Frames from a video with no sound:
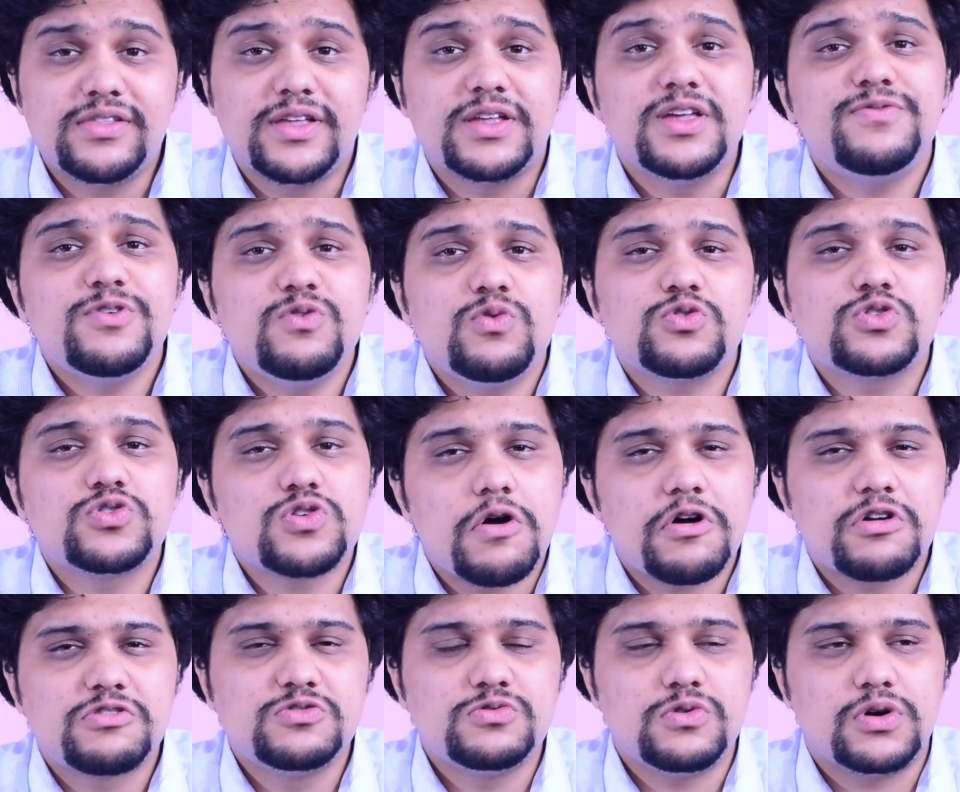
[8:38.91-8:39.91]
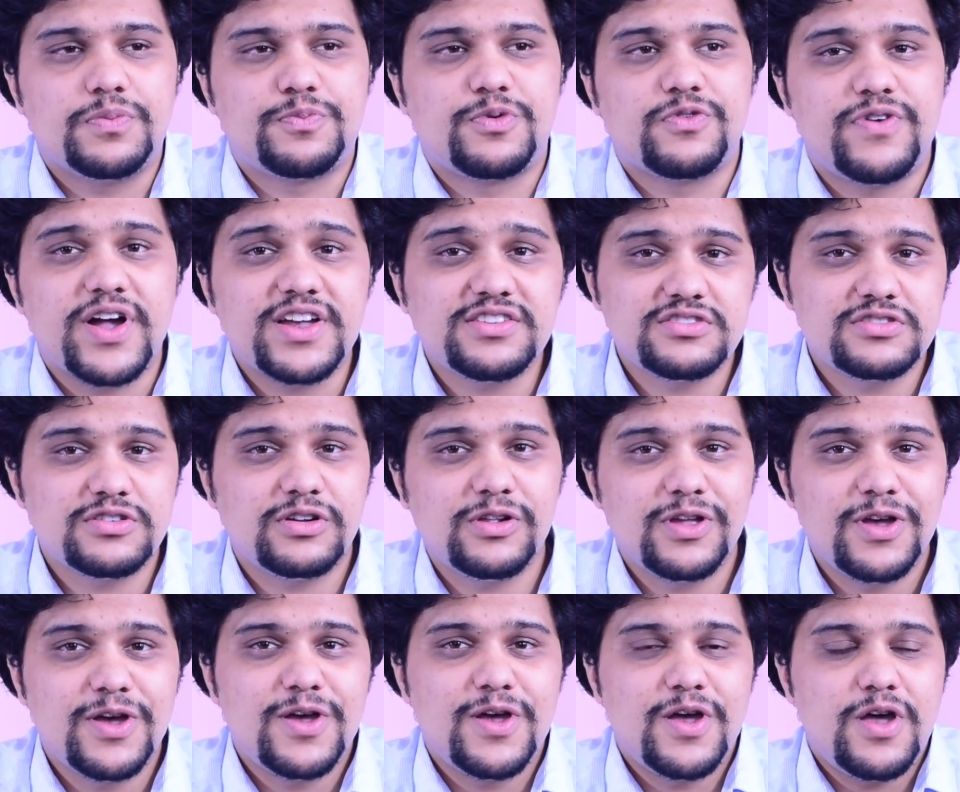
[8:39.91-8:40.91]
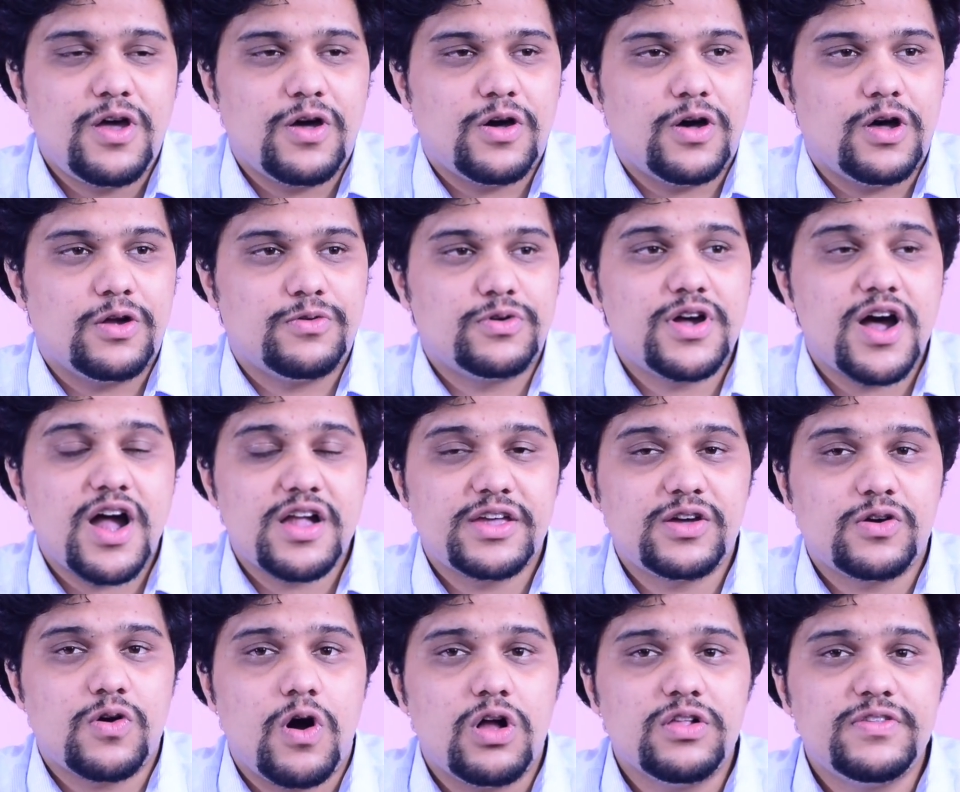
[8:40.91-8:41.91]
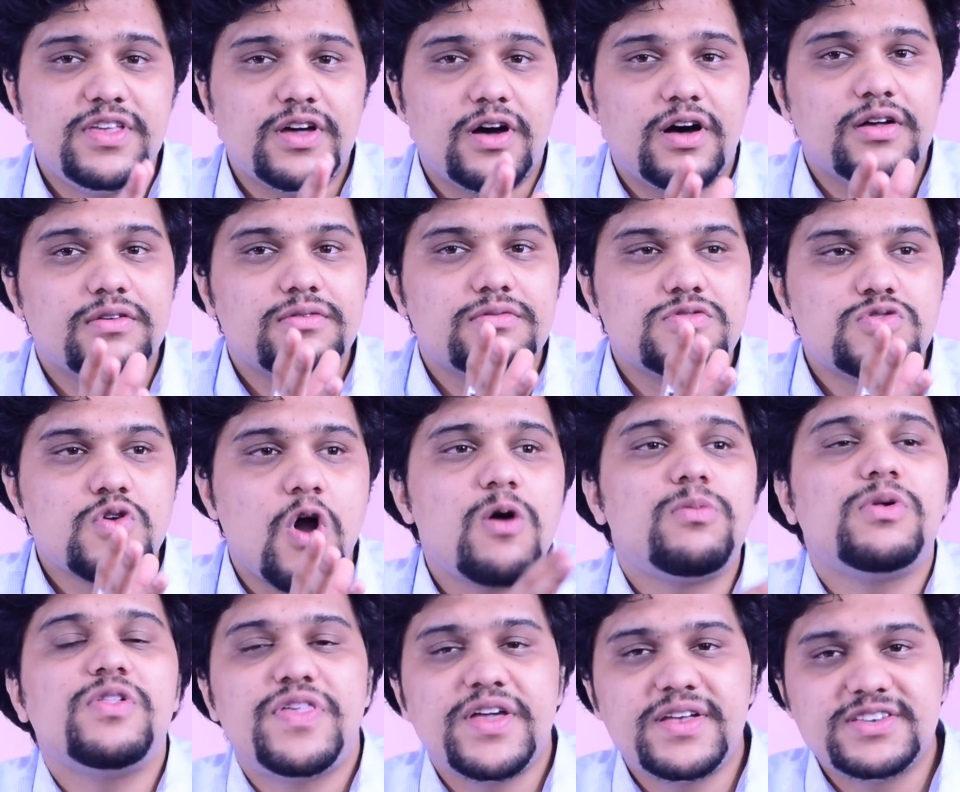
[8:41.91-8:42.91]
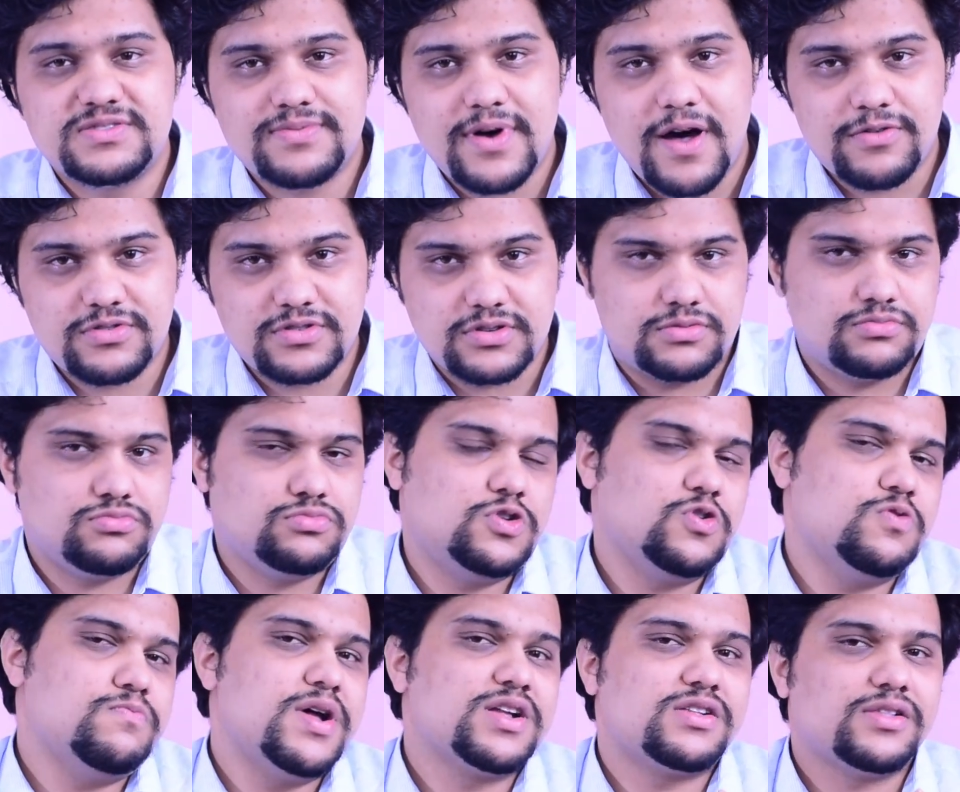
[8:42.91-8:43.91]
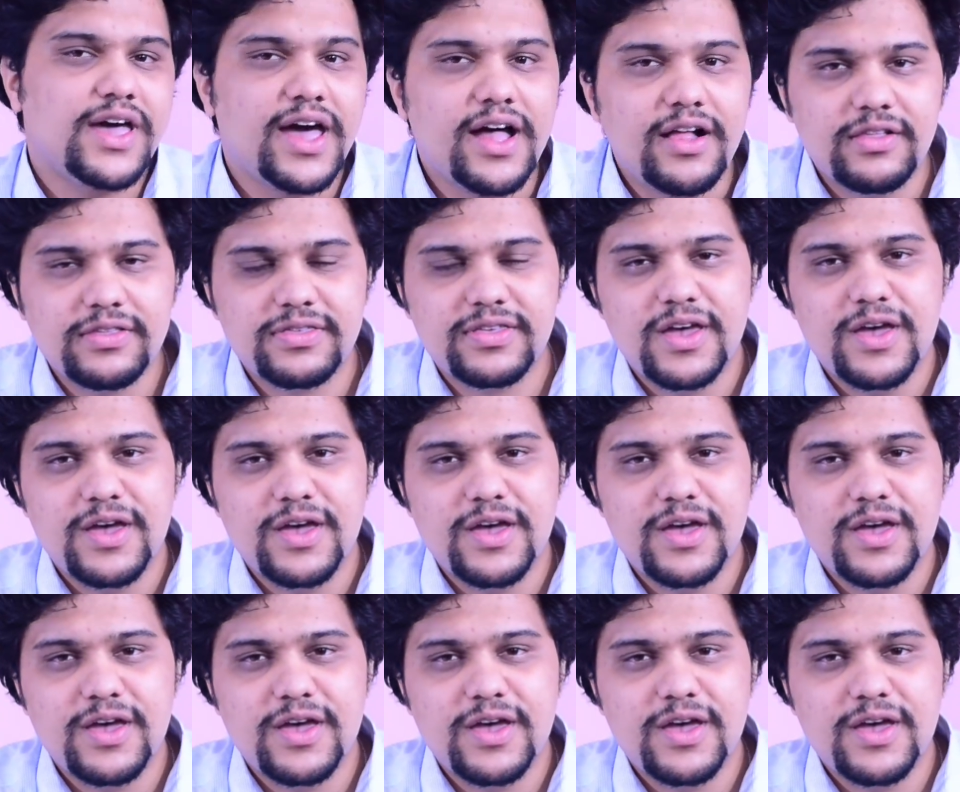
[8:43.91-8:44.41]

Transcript: And if you want to talk to a professional regarding all the normal things about mental health,